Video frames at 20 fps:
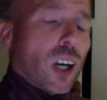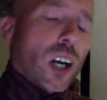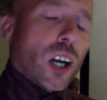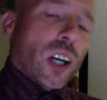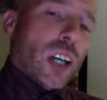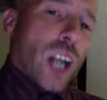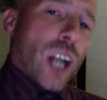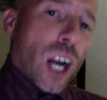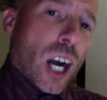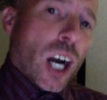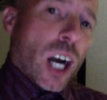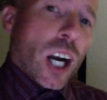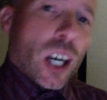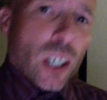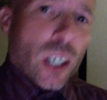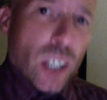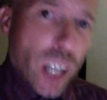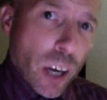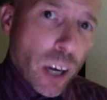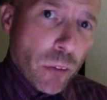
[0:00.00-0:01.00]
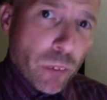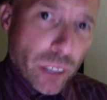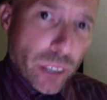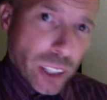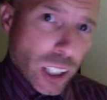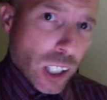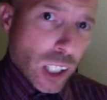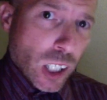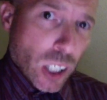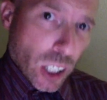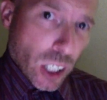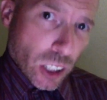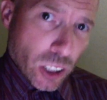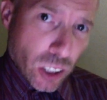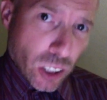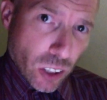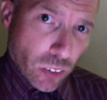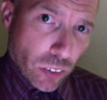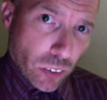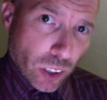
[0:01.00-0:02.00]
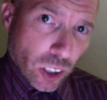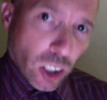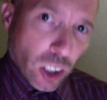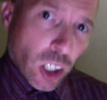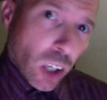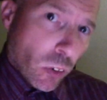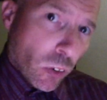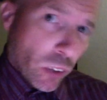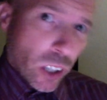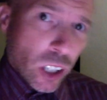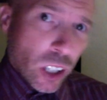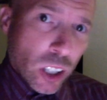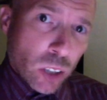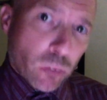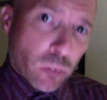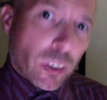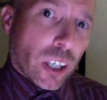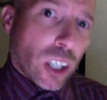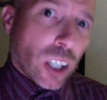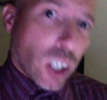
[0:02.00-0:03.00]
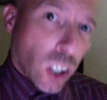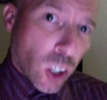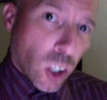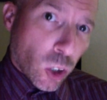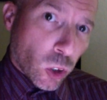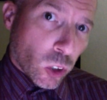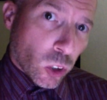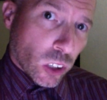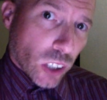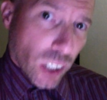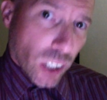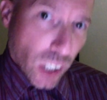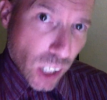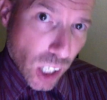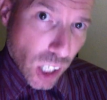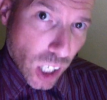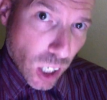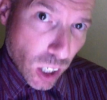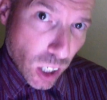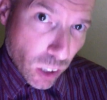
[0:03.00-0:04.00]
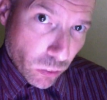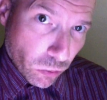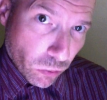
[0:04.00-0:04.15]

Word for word: Now, let me tell you something. Come a little bit closer. now.